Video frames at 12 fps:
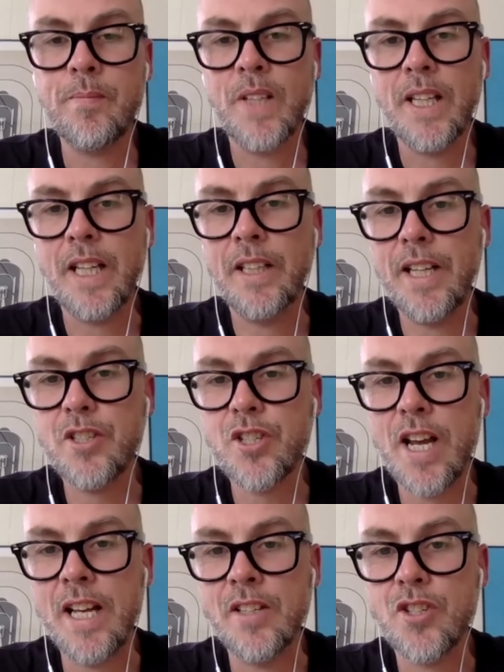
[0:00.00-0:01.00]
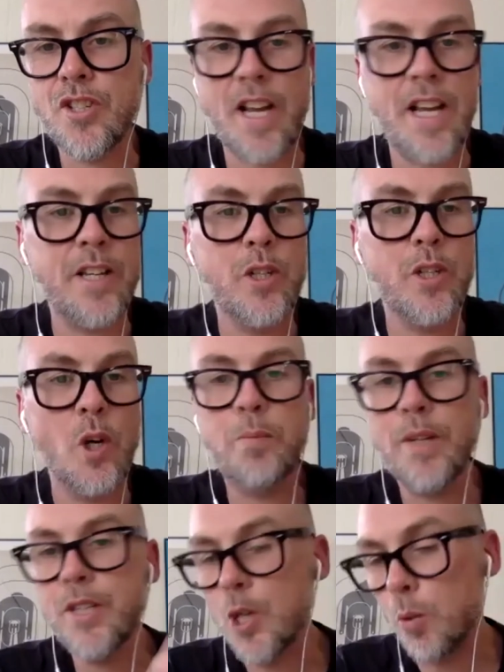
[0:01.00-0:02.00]
In that sense, you know him
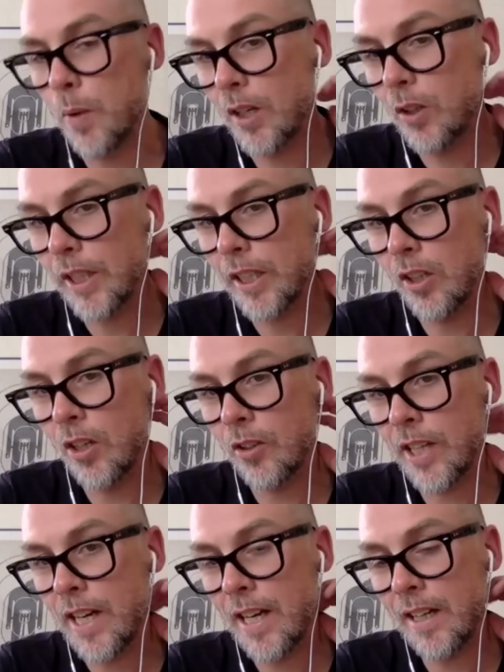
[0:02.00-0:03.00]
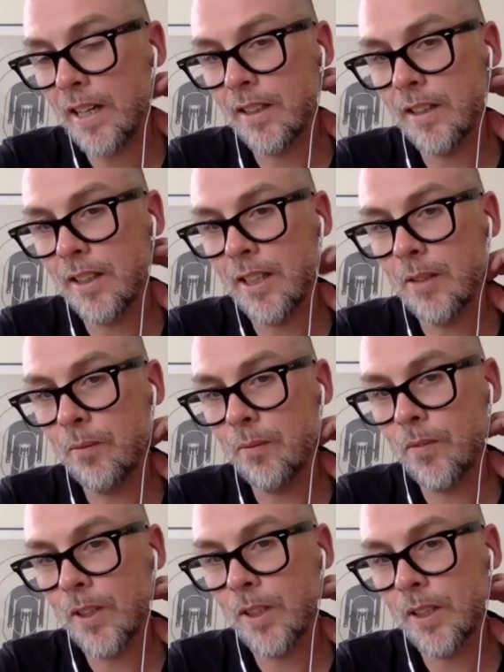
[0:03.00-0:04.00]
pretty well, Ilona.
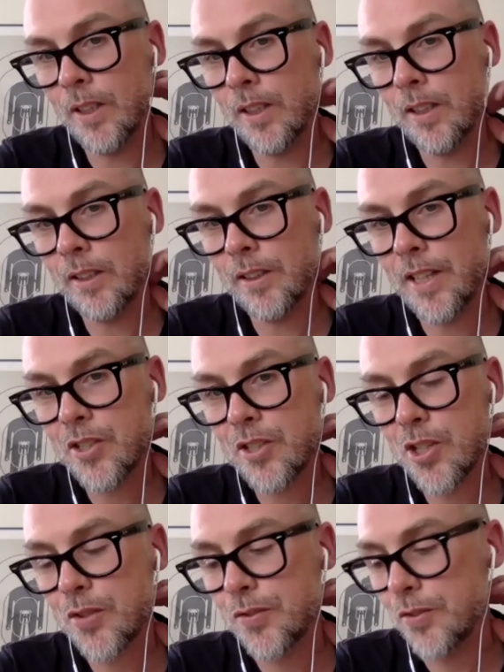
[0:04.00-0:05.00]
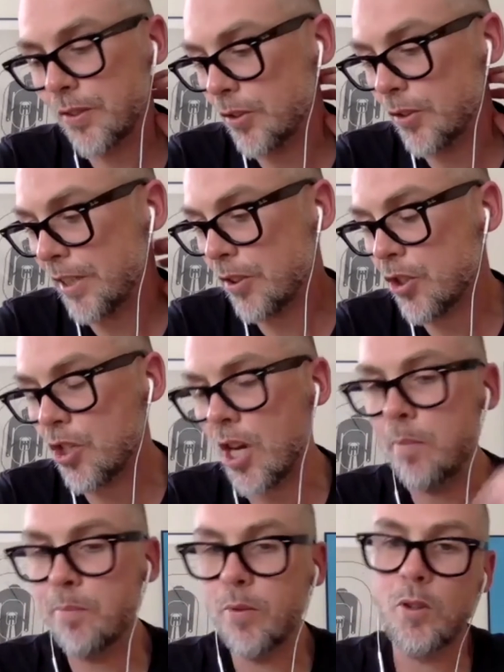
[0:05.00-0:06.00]
There's this great
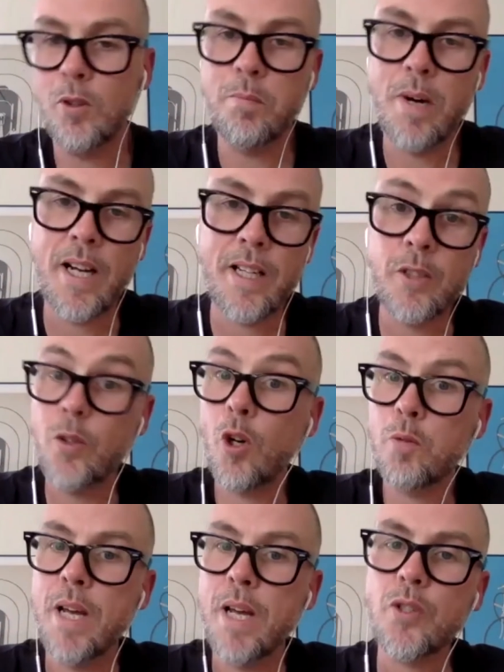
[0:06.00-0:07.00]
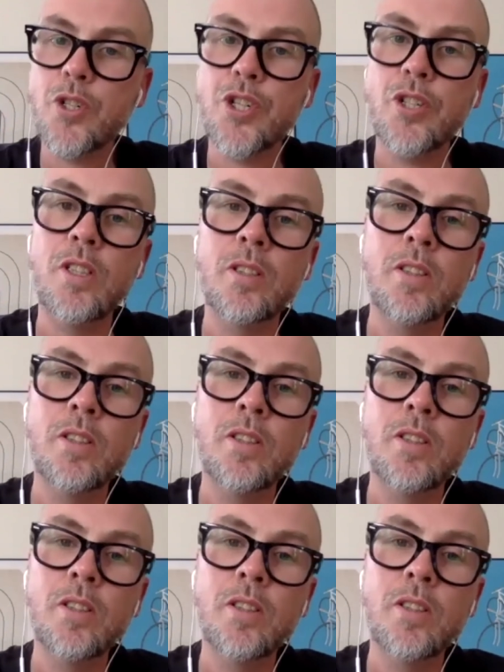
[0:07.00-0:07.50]
example by Doc Belshaw,